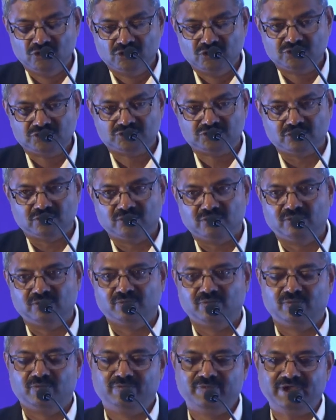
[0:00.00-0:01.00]
So
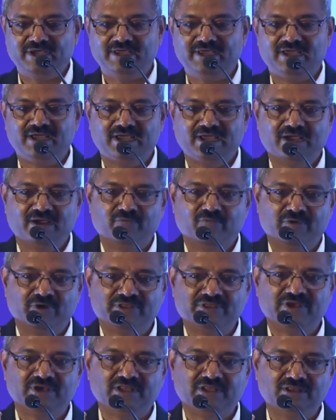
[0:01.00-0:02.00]

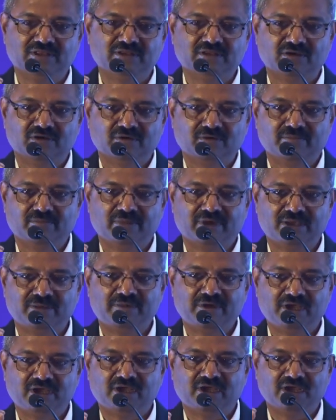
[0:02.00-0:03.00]
within
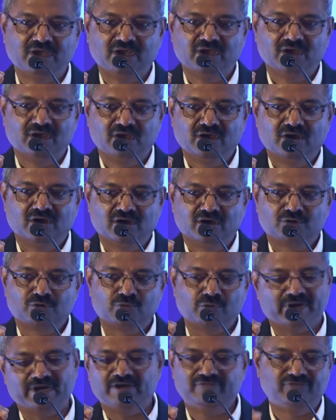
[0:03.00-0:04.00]
maybe
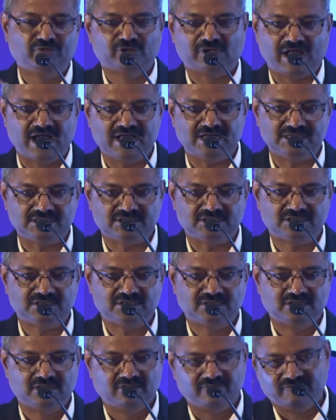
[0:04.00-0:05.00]
24 hours,
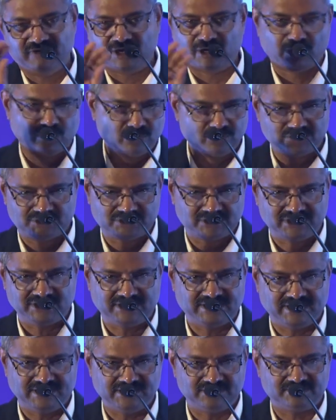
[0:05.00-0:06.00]
we closed the
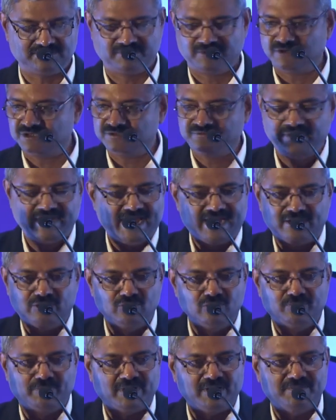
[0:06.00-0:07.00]
case because we had no
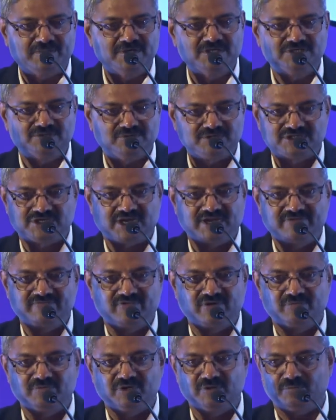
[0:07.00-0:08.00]
papers which came
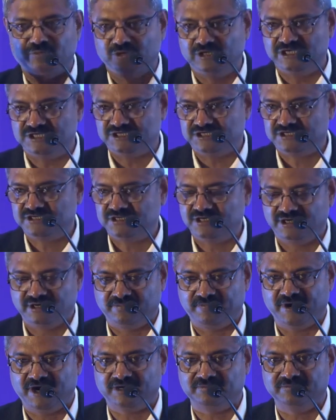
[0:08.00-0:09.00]
from the police
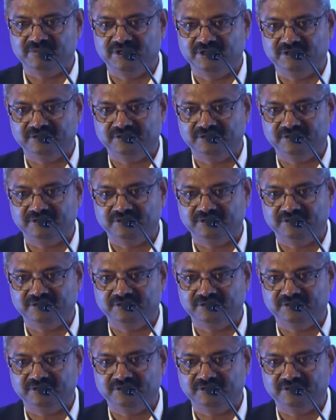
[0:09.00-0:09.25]
department.